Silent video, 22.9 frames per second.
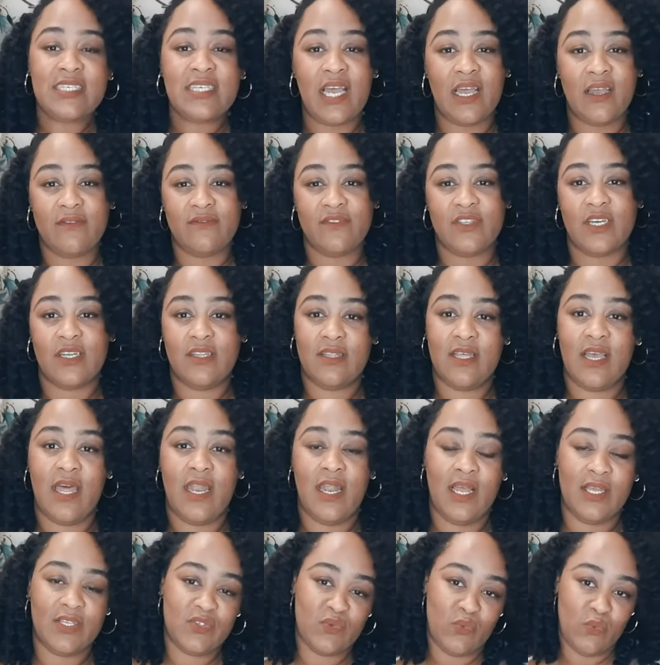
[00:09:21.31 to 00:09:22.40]
I've done that
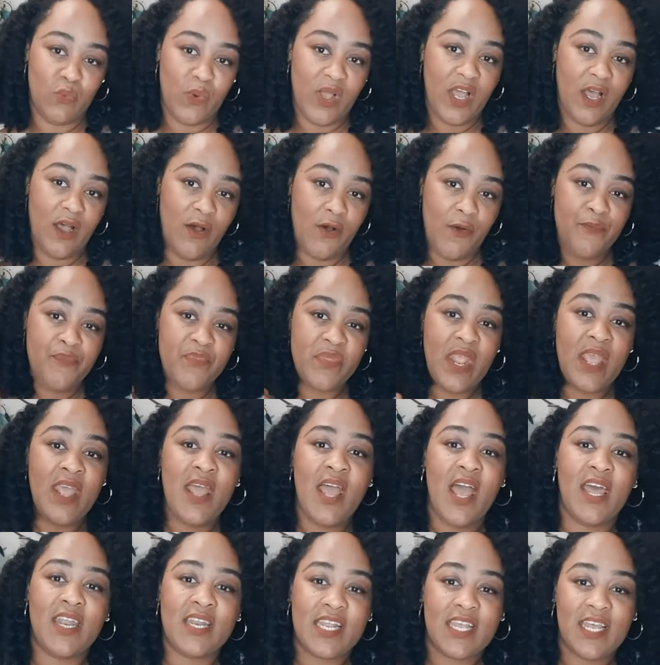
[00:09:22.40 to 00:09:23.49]
as well.
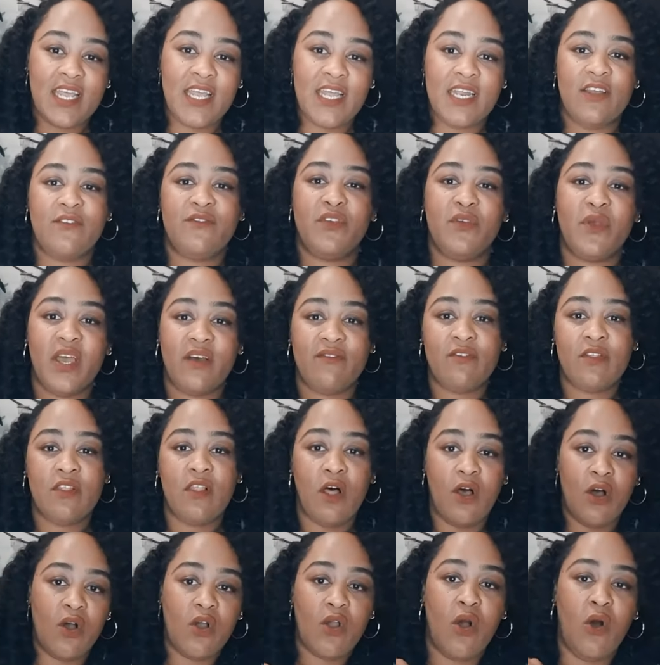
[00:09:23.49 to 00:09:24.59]
And again, if you have
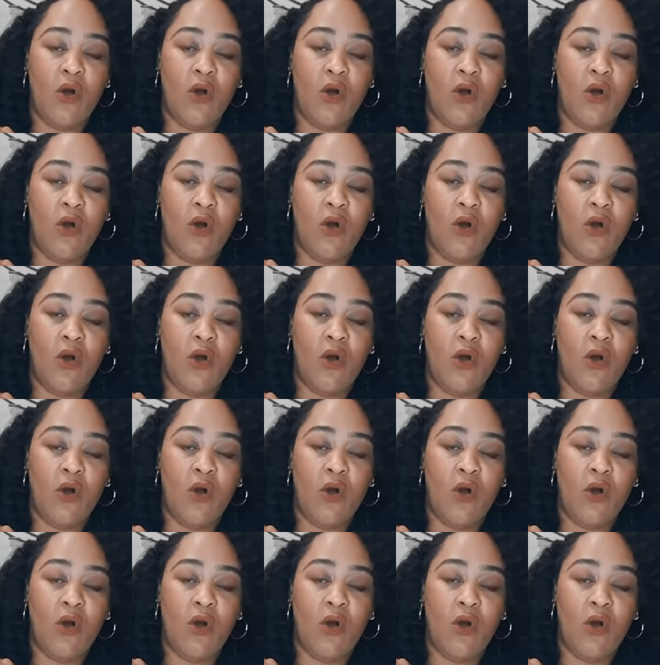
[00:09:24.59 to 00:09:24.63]
long